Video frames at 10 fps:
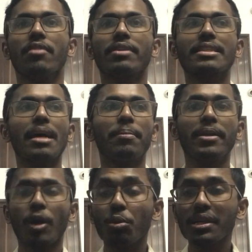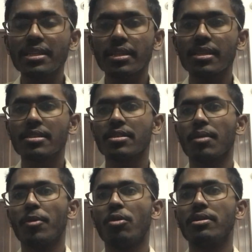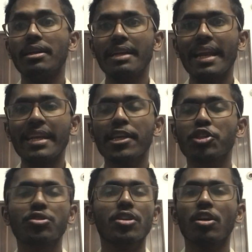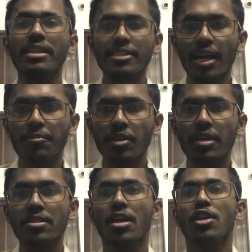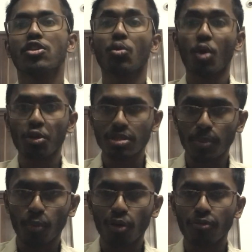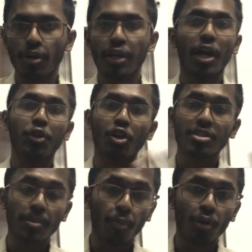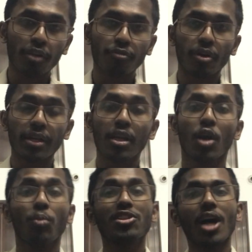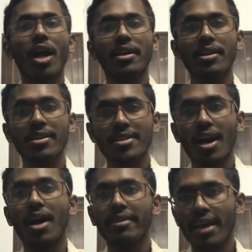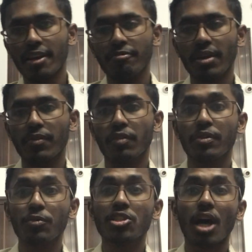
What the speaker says: For example, now recent it's about trending issues on hijab case. So what do you support for it, are you not supporting for it, which articles are there in favor of it, which